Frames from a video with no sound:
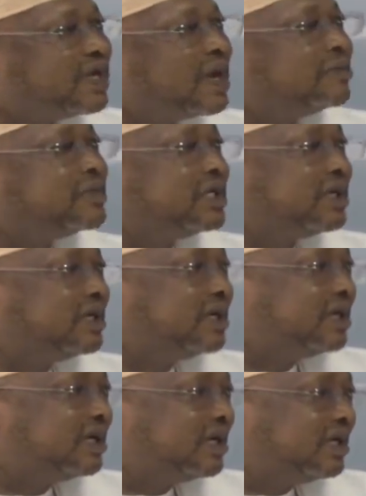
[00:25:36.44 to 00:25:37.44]
dammed
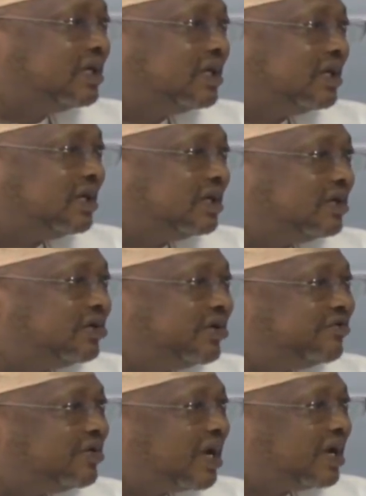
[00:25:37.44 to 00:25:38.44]
the
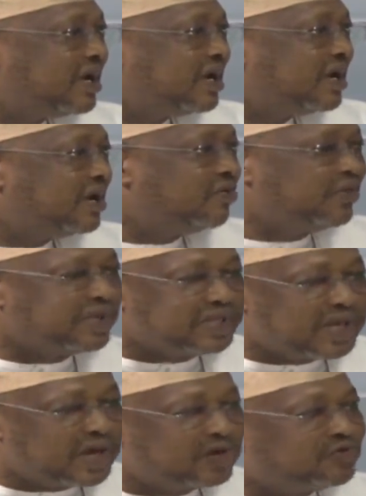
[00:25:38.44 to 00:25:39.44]
river
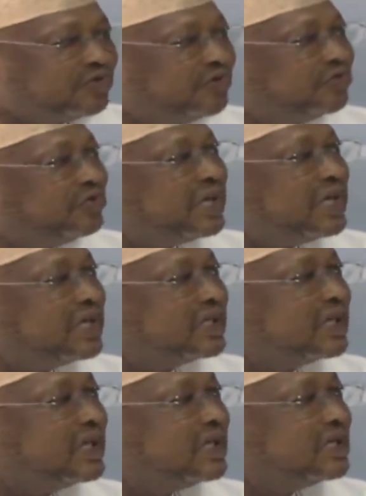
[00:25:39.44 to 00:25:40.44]
without fulfilling
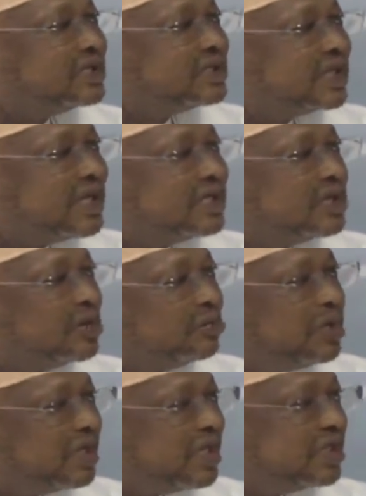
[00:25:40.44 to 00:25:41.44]
certain
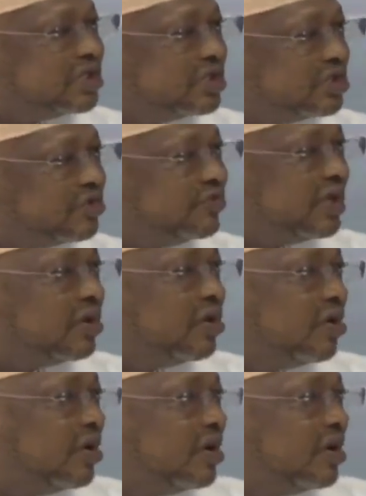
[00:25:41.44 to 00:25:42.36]
obligations of the law.